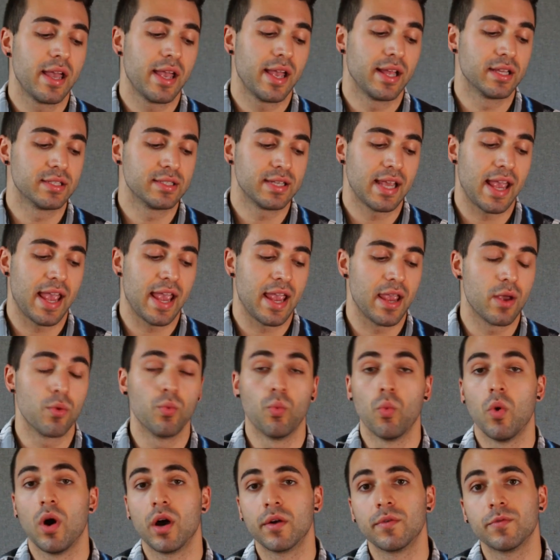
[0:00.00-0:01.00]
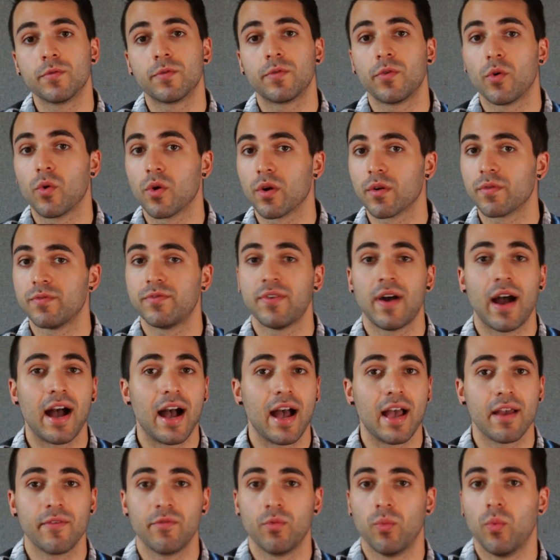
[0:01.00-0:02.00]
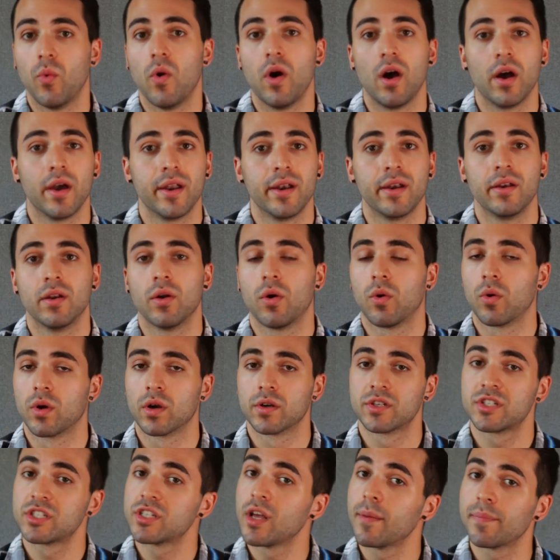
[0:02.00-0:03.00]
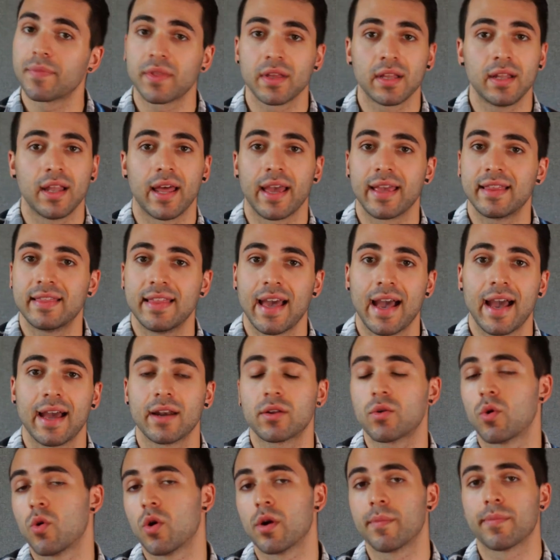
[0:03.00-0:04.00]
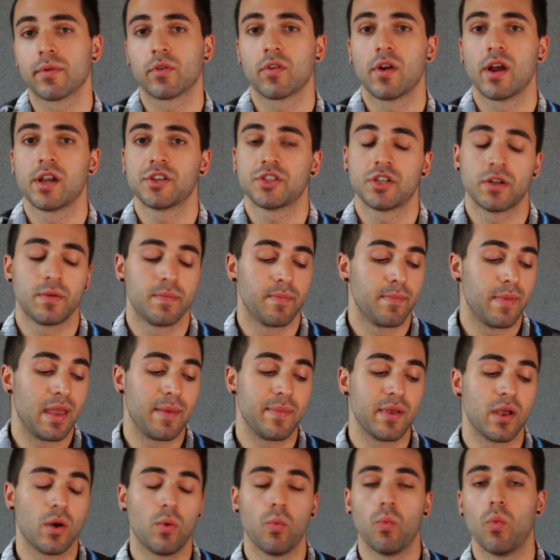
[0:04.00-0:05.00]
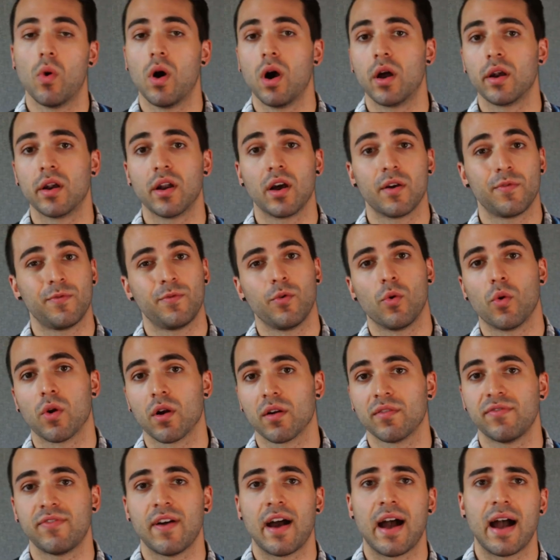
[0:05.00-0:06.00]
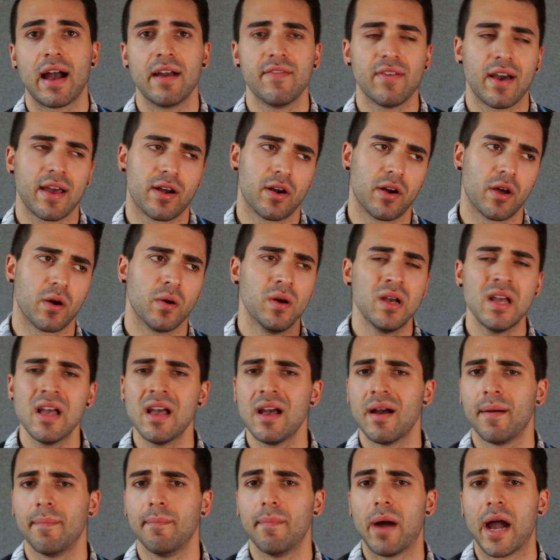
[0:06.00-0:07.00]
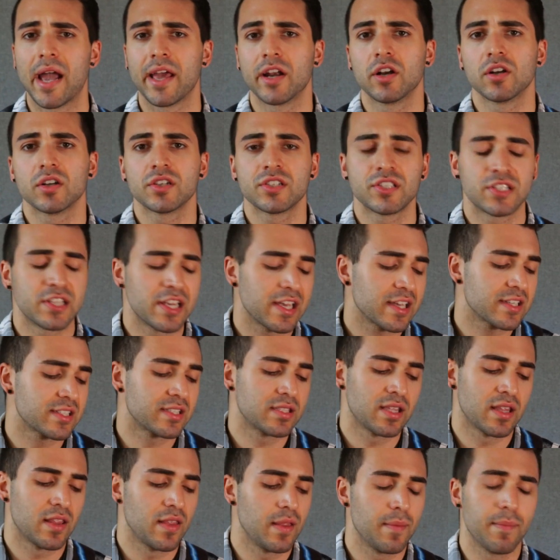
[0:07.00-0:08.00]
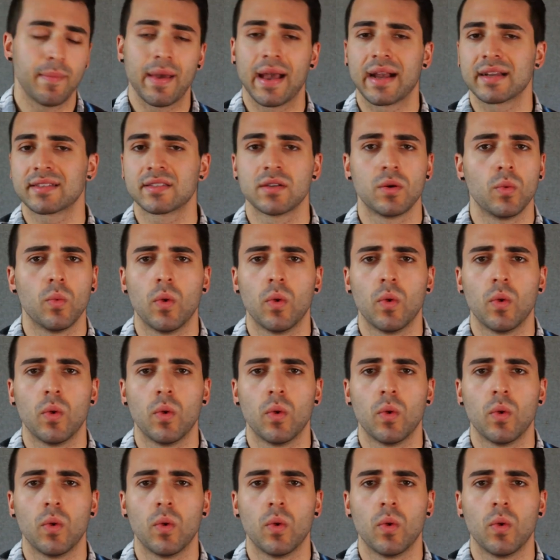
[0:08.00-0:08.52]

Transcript: It's a 1, 4, 5, 1, or something like that chord progression. Maybe a 1, a 4, a 5, I don't know, minor, 6th, and then back to